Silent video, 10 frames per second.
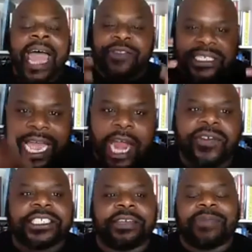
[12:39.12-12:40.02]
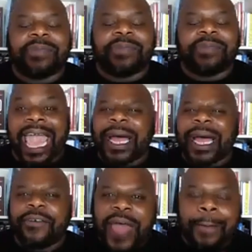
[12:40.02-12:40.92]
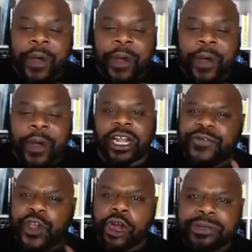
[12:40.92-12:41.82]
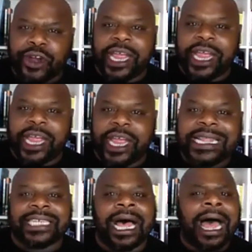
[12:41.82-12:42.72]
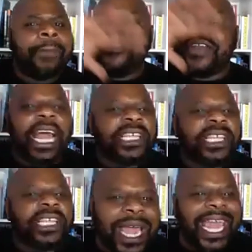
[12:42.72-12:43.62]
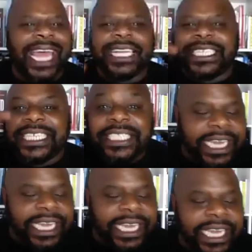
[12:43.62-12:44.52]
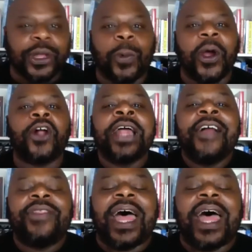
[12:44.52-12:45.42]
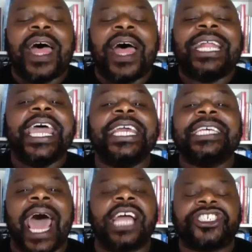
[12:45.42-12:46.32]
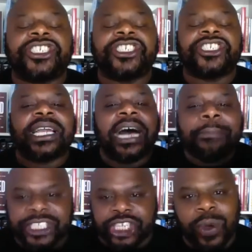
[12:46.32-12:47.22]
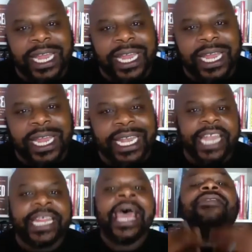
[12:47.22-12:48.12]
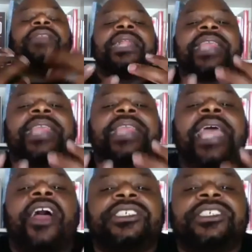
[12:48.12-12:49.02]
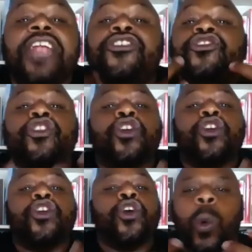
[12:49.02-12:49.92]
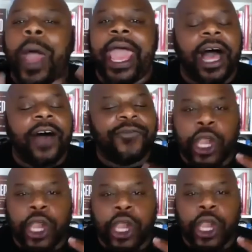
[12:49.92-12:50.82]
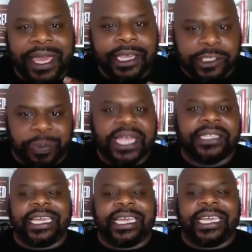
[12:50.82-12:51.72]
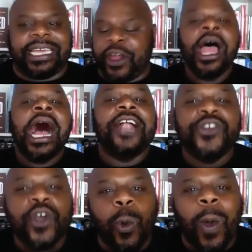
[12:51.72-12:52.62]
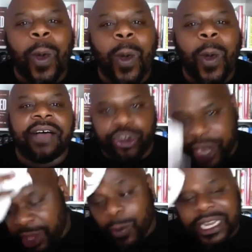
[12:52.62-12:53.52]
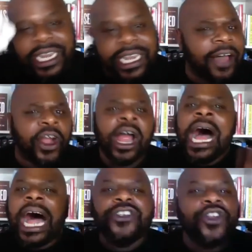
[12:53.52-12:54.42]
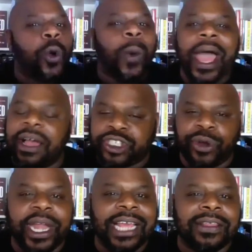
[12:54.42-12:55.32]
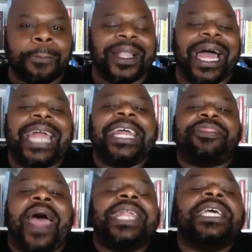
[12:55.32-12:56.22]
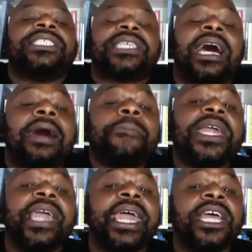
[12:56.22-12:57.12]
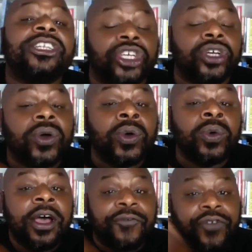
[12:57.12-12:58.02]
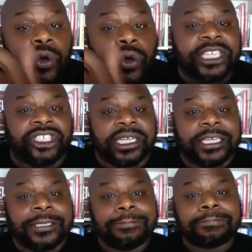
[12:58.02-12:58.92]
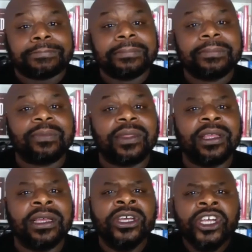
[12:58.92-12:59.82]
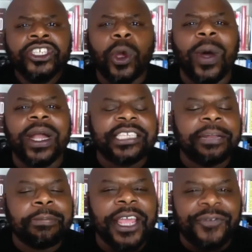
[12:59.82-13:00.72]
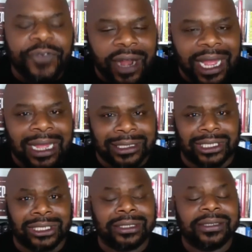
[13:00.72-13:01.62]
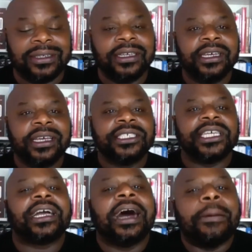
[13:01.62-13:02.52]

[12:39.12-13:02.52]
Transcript: and the terrorism that came out of that part of Europe during that time that has went and diseased the world, that it is actually coming to an end, and that there is a new way of human beings being together, a new way of treating one another, a new way of treating the planet that is coming into fruition. So what does it mean for us to come